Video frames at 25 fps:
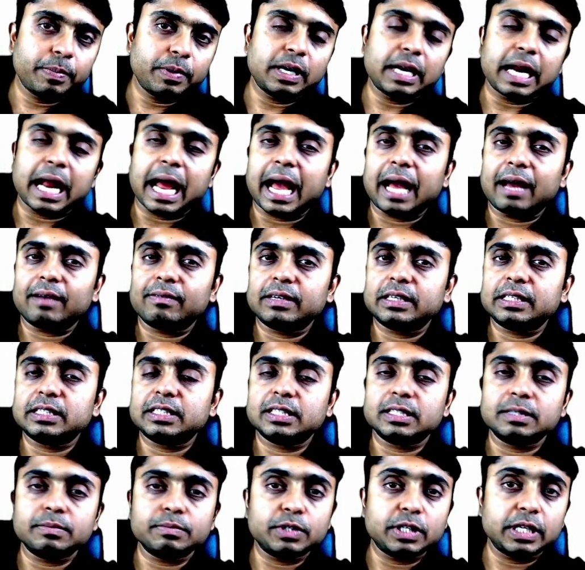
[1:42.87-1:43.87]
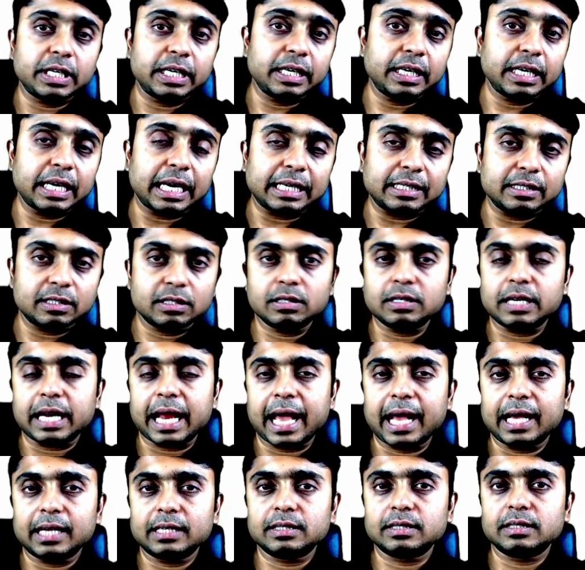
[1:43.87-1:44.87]
having some tea and
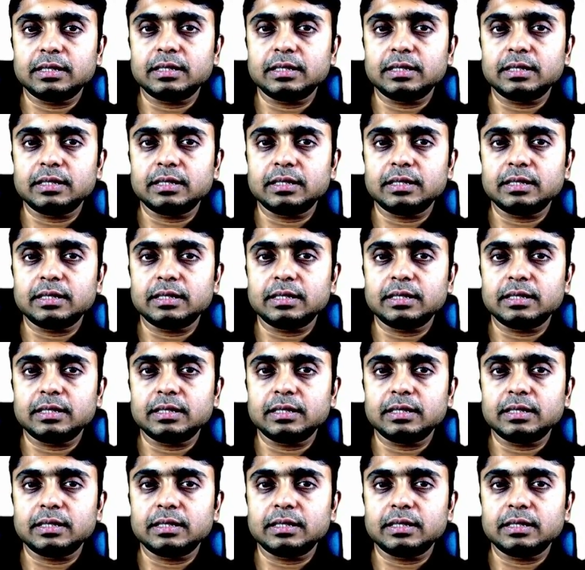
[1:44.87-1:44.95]
snacks.